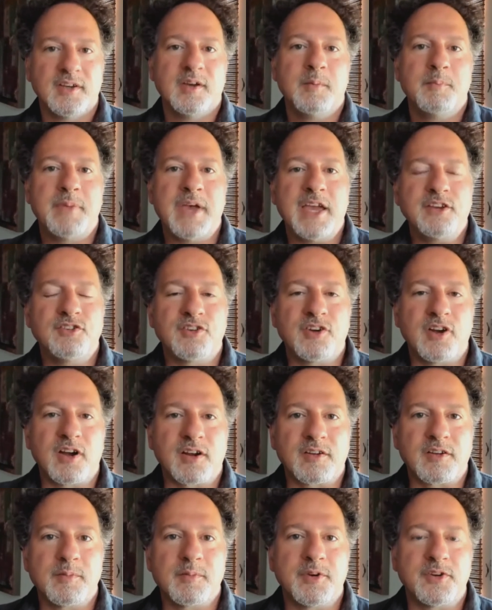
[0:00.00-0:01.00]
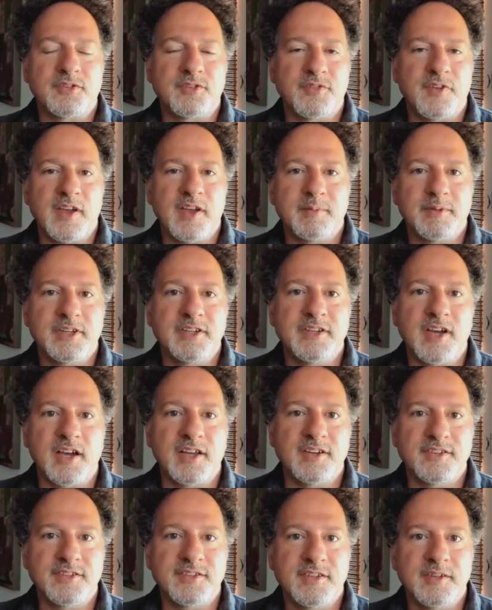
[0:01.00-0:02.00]
patriarch of the Bush family
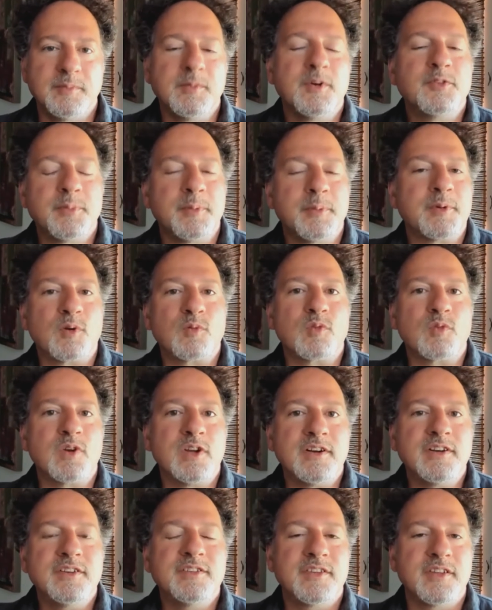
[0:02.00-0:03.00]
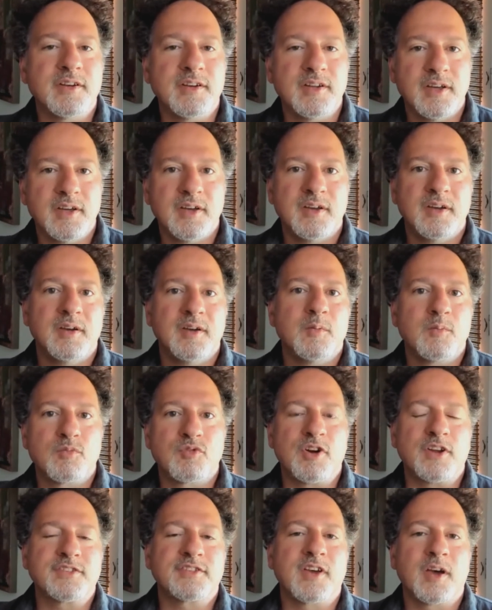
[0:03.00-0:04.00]
dynasty. Most people don't realize that
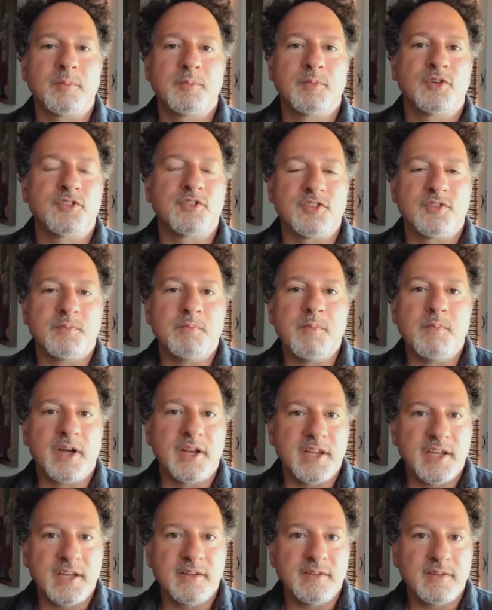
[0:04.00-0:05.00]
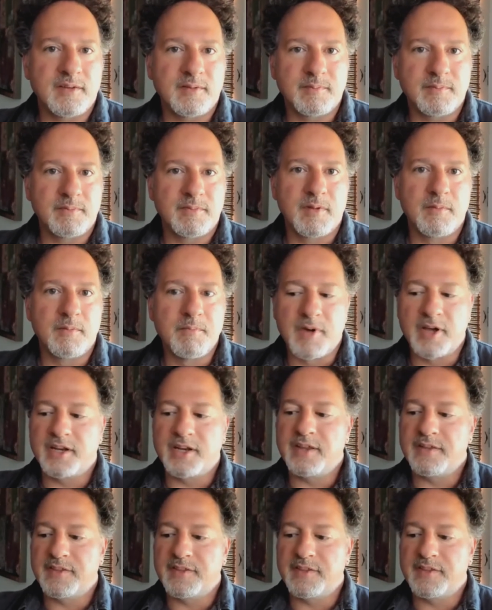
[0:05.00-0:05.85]
Prescott Bush's money, the money